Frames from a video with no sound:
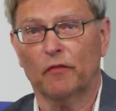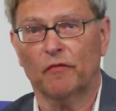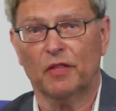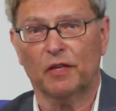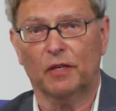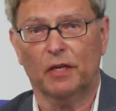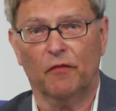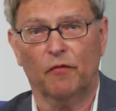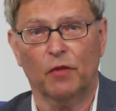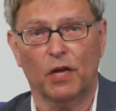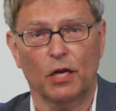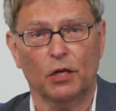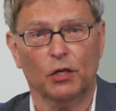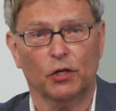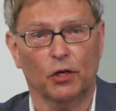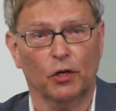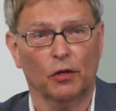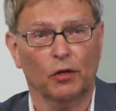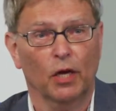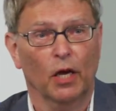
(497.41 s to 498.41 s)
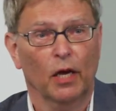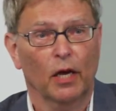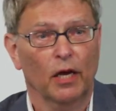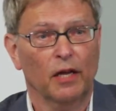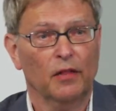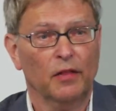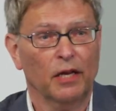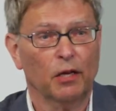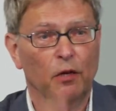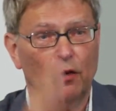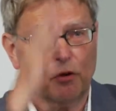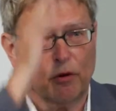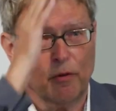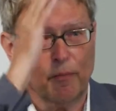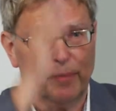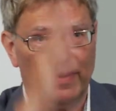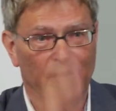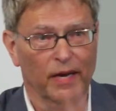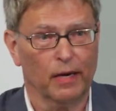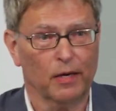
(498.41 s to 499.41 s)
of the deviation, and then you
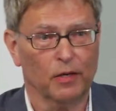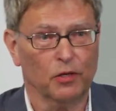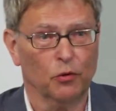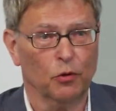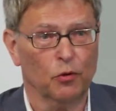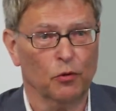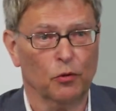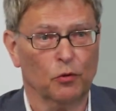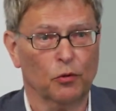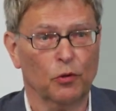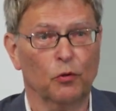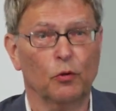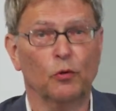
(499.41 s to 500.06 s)
compare to